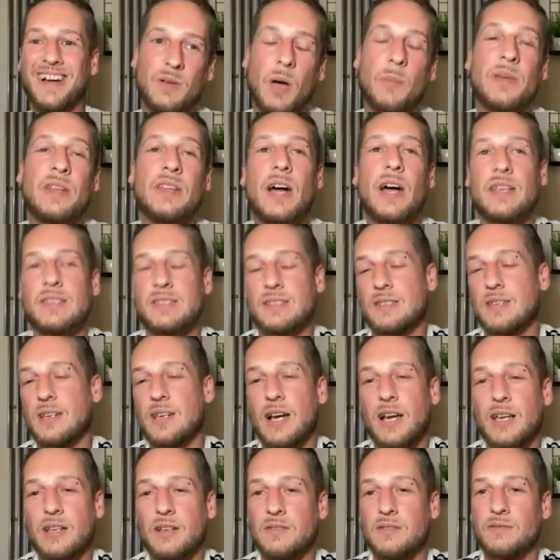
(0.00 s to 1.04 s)
I mean, that's the
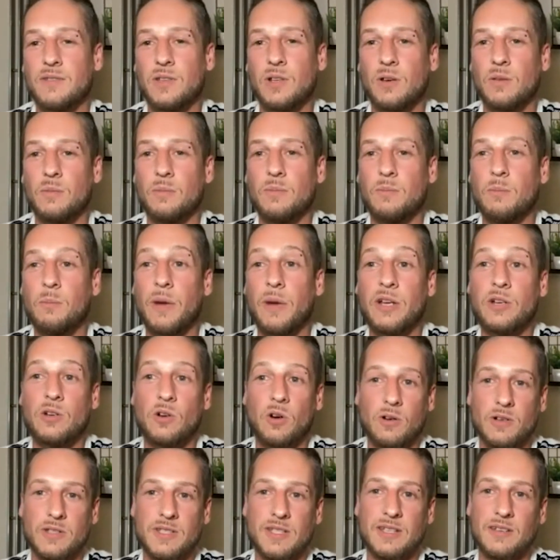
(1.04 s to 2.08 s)
kind of you know
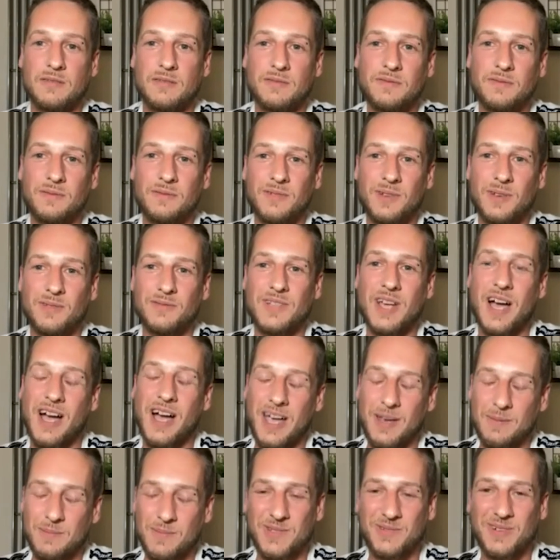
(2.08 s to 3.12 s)
minority of, of
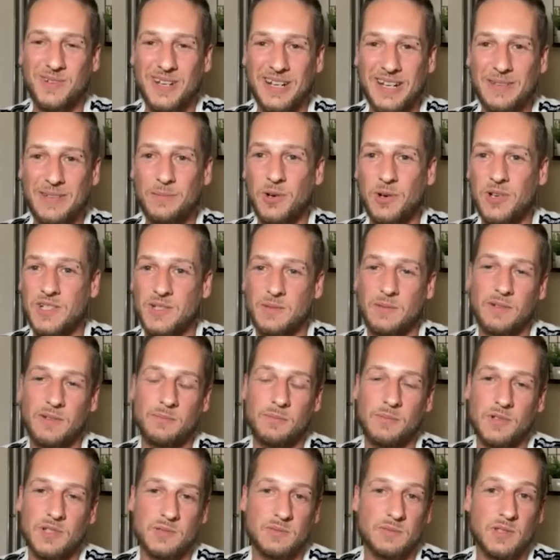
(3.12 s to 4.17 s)
times really. Most of,
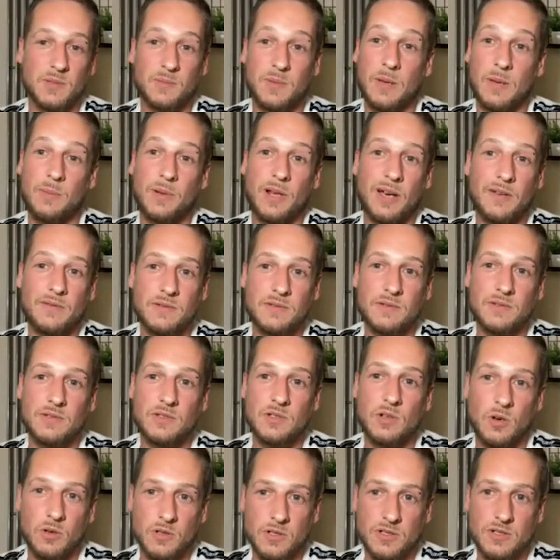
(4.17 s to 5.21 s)
most of the people I've
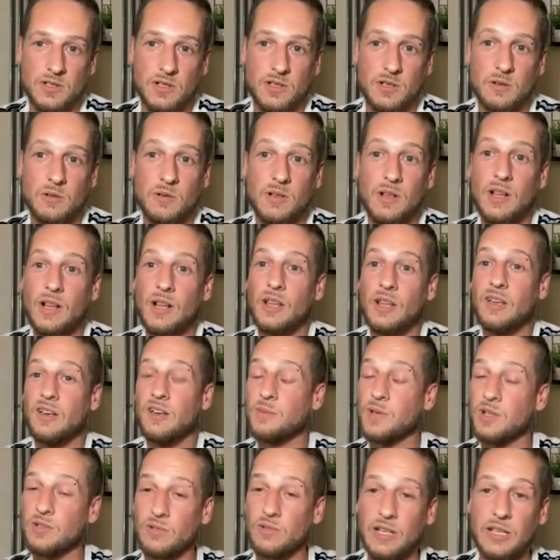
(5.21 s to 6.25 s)
talked to
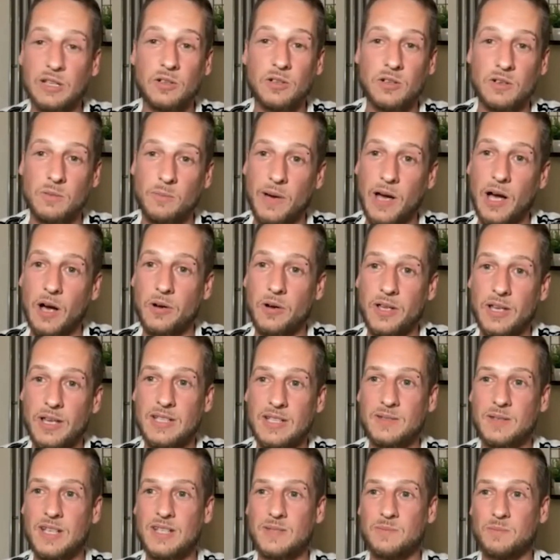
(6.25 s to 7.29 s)
have been really good about it.
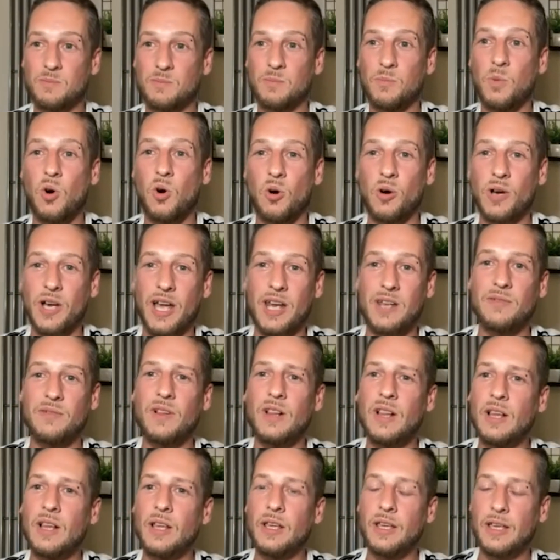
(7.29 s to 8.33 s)
It's, it's more kind of
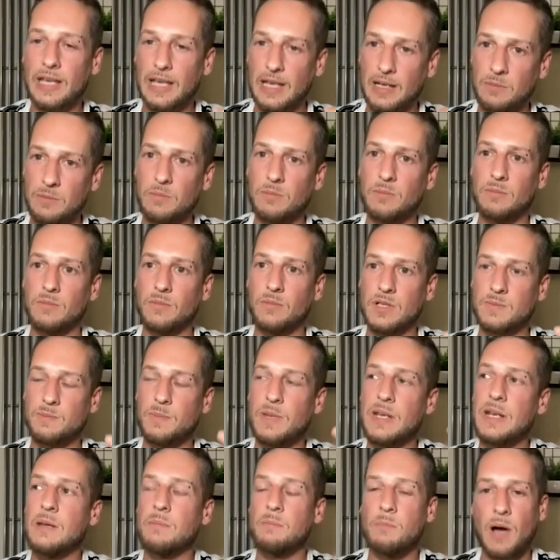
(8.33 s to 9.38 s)
in it's
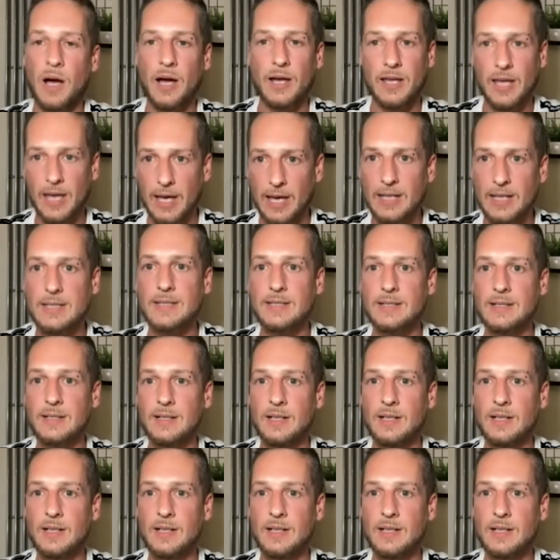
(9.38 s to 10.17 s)
been in my head,